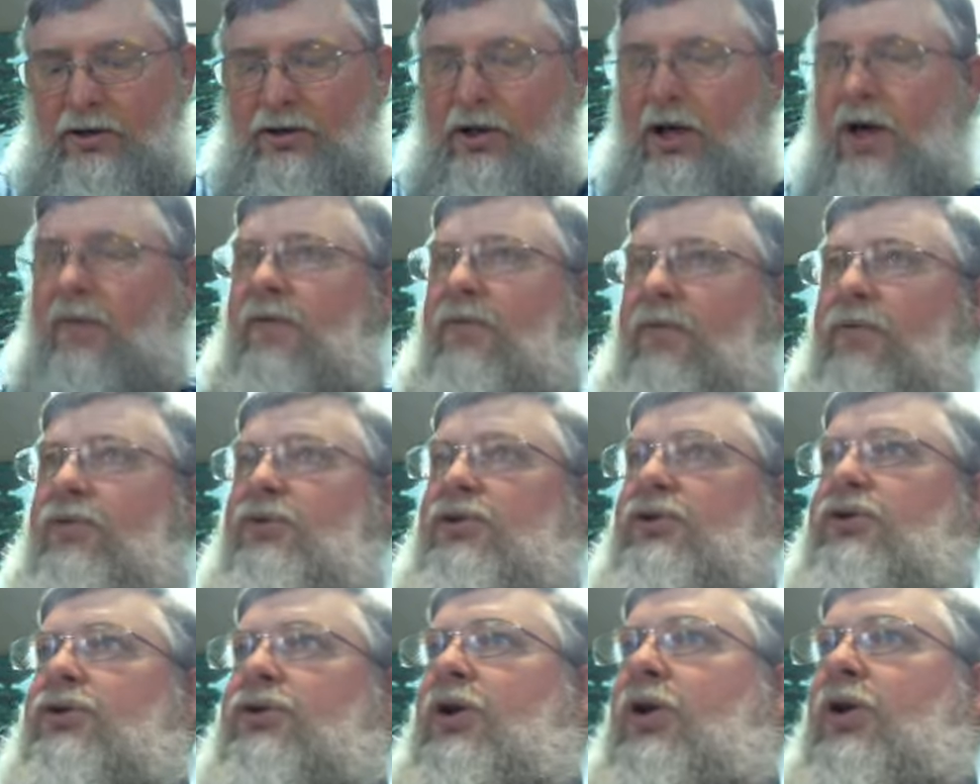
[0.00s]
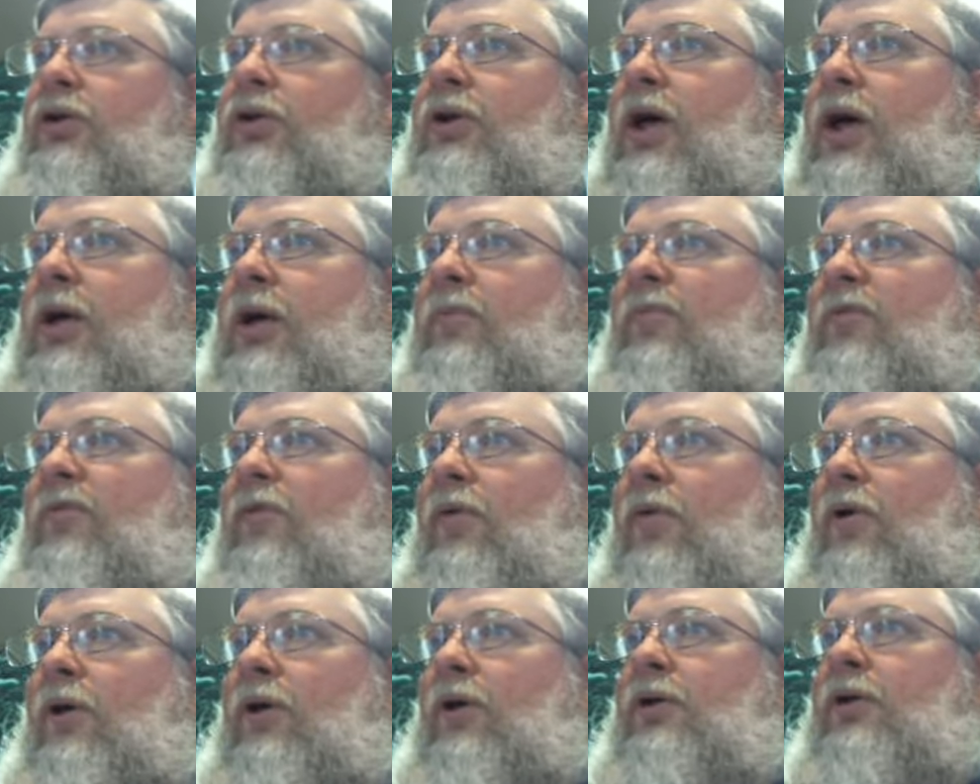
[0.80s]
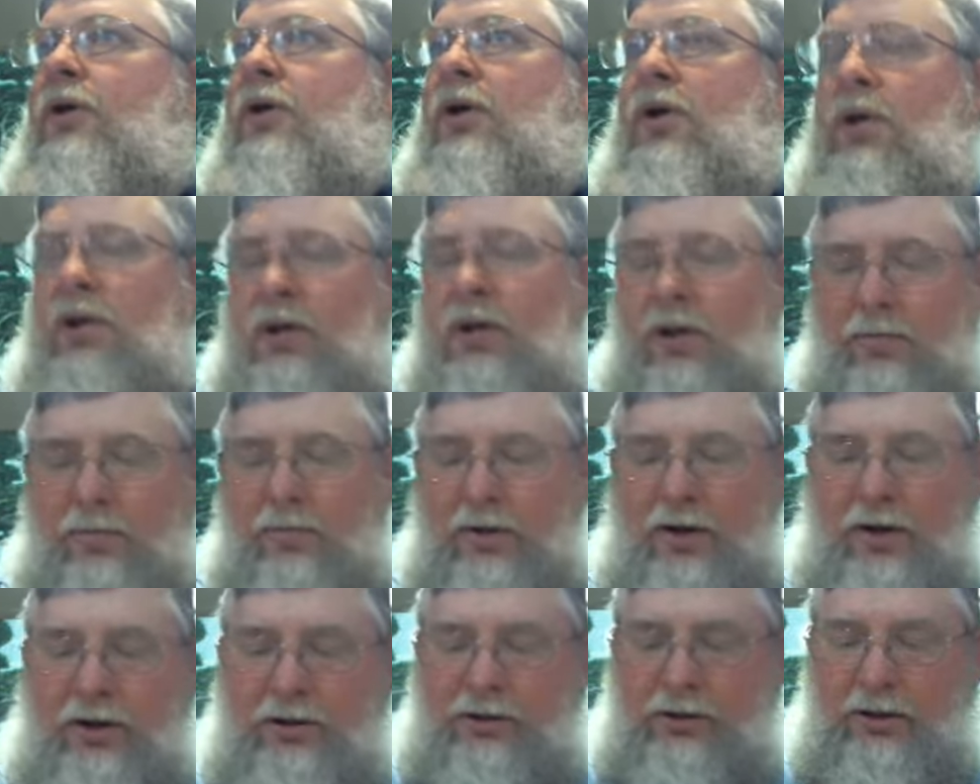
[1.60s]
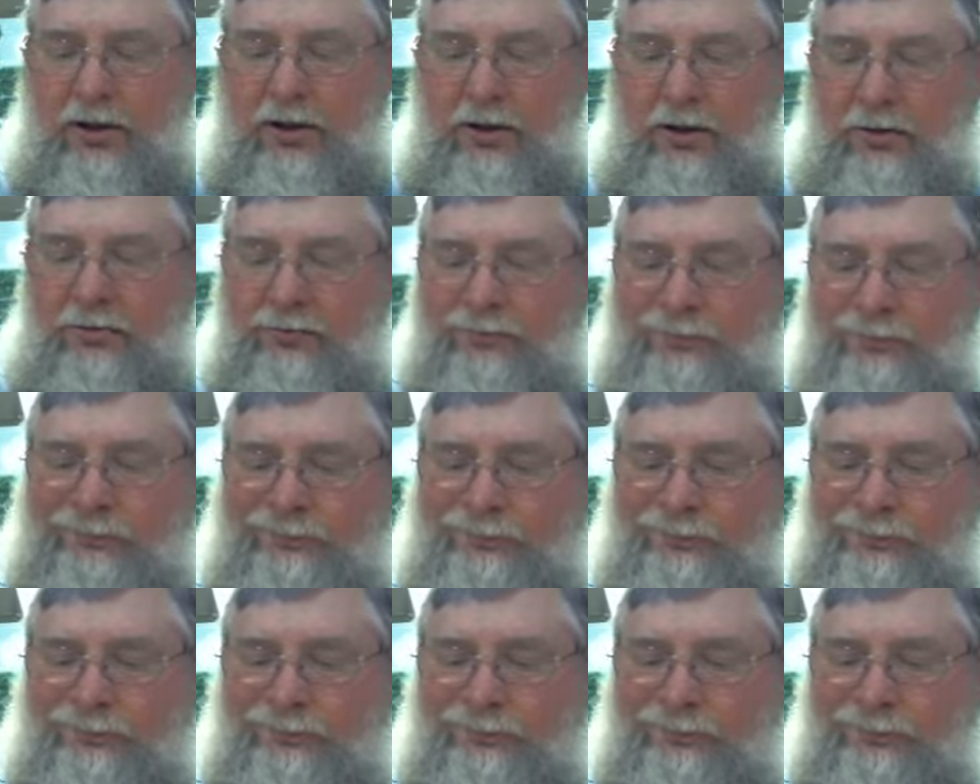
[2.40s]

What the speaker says: Tophet was just another name for it. But the